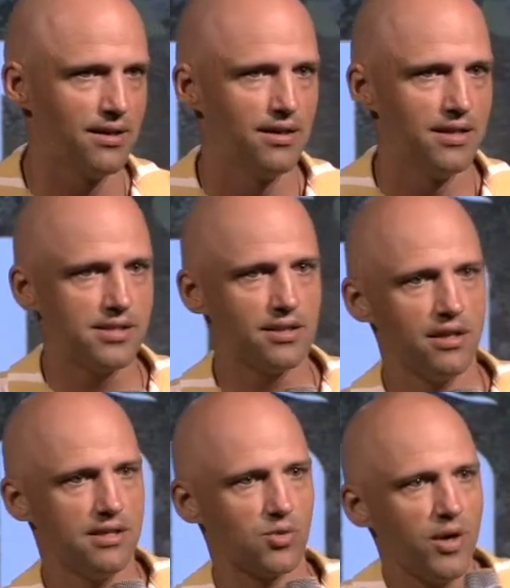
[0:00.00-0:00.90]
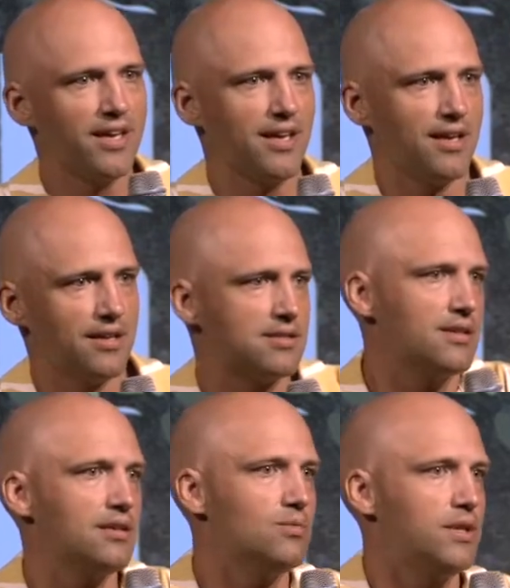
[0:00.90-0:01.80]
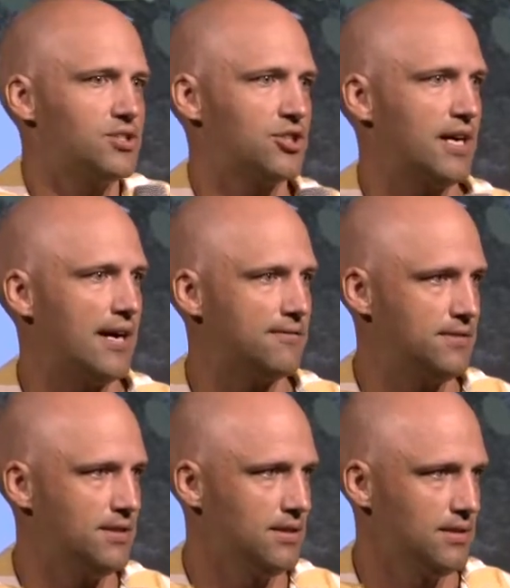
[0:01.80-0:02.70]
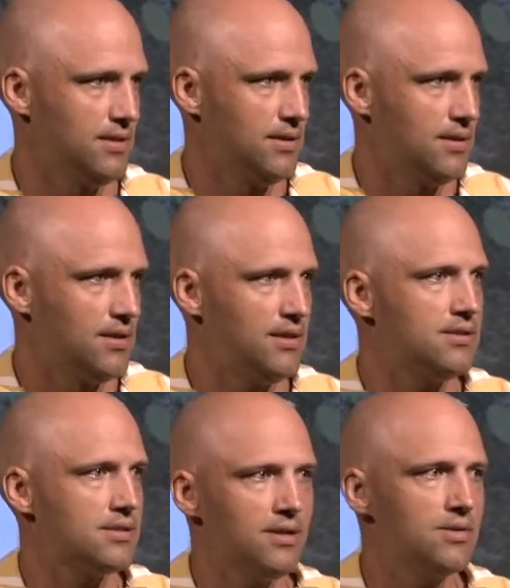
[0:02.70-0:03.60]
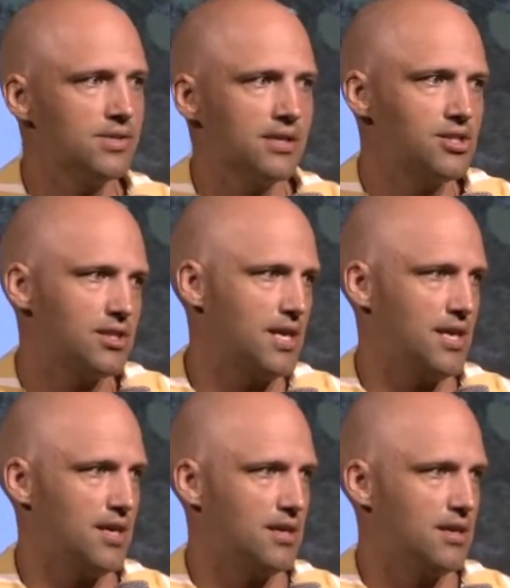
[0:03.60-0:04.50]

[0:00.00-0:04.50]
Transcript: It's Wiccan. It's a good witchcraft. There's no such thing.